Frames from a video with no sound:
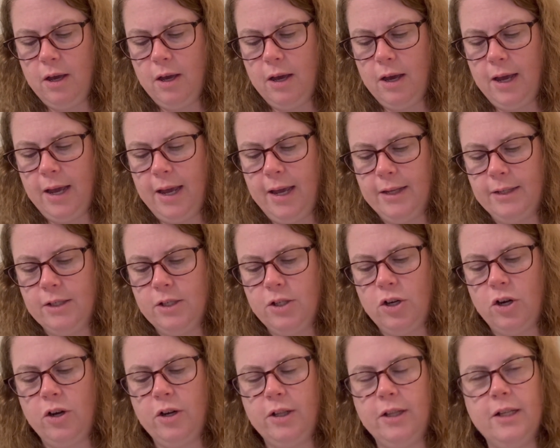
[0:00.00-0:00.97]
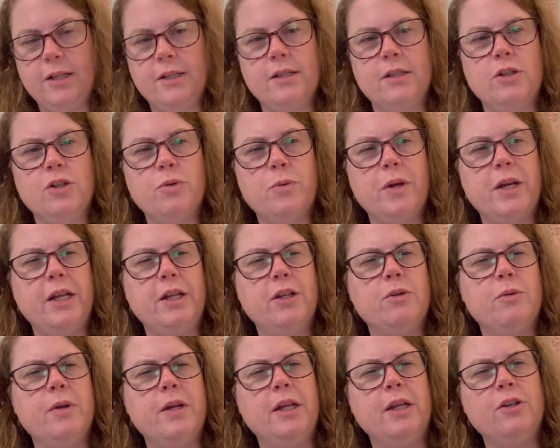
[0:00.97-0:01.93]
I had started this in
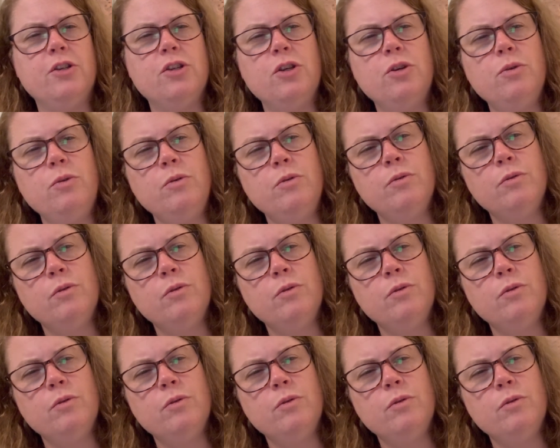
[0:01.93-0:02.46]
2022,